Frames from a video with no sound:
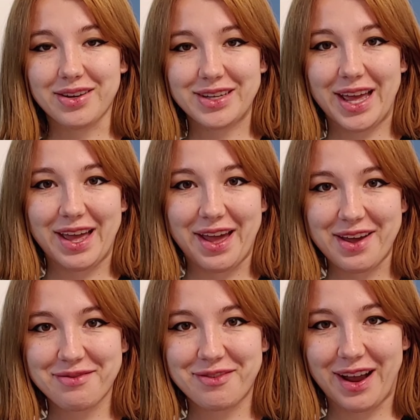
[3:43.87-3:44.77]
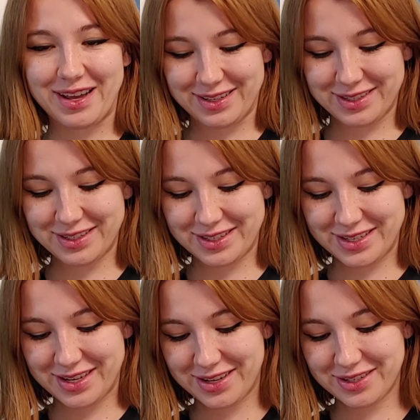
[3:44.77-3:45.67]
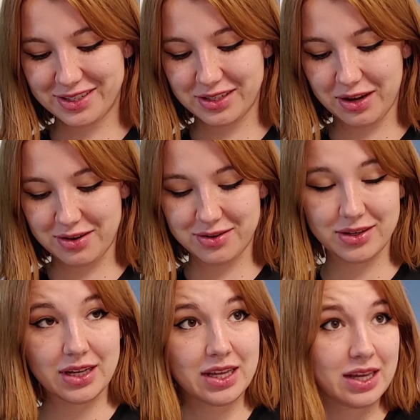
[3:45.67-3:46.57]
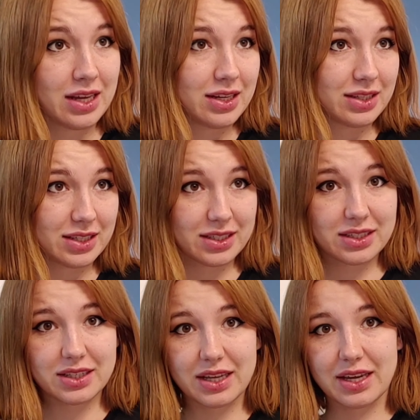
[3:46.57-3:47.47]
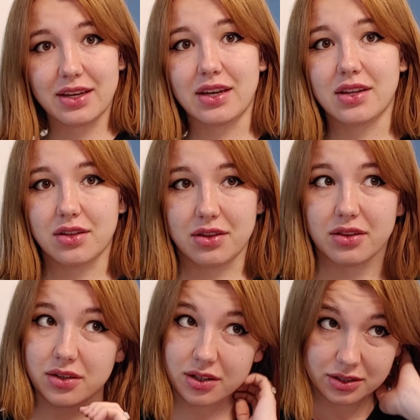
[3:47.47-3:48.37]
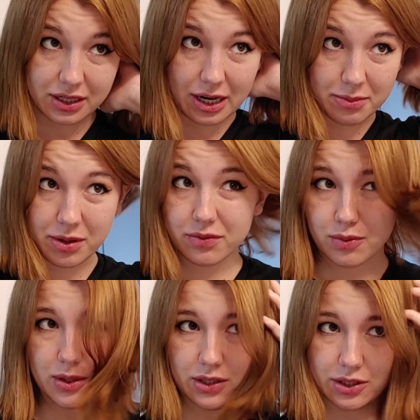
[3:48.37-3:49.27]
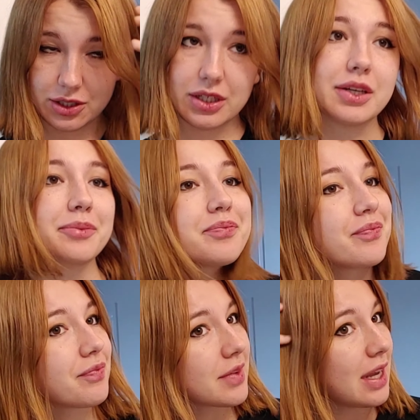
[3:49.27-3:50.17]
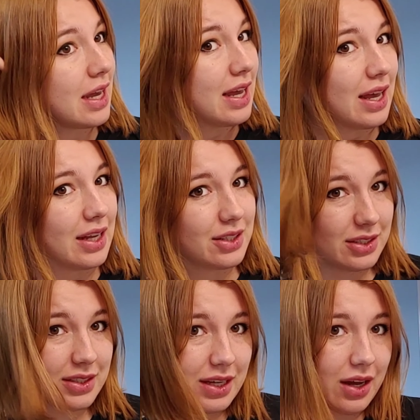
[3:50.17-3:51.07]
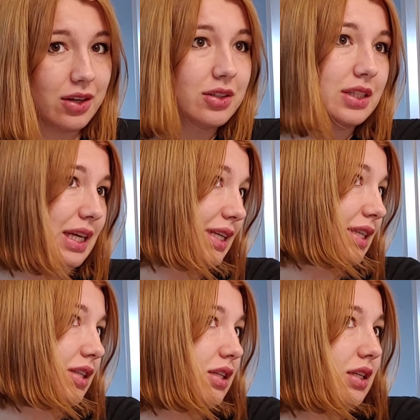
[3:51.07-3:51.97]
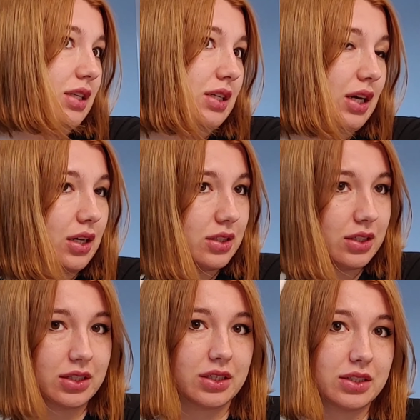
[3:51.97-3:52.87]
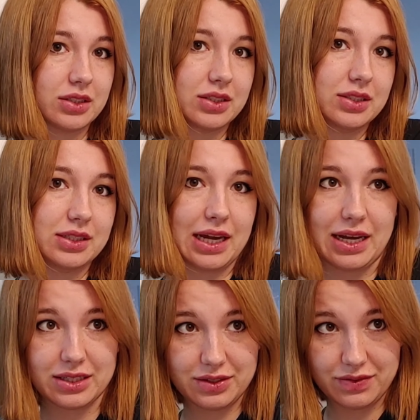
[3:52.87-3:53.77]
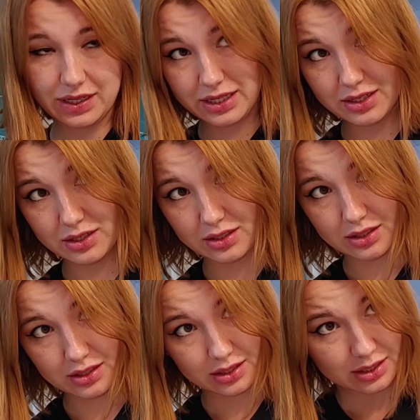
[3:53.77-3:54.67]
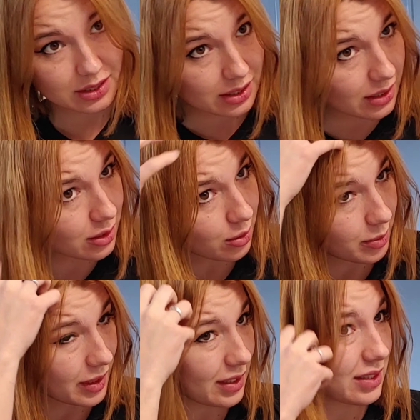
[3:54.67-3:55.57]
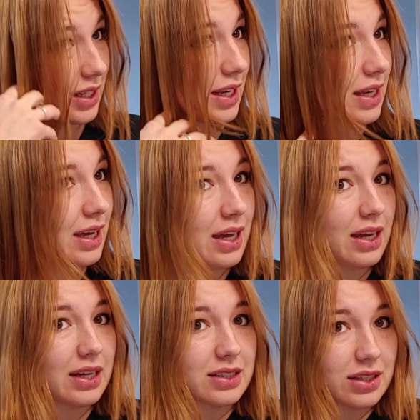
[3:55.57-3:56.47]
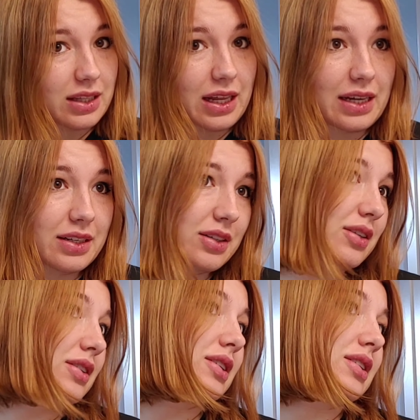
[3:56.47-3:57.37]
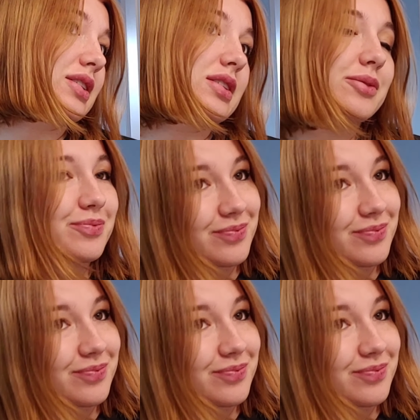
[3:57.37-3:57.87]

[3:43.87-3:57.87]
Okay, hey friends. So this is the third time I've washed it. And you can tell the color has faded a little bit. It's lighter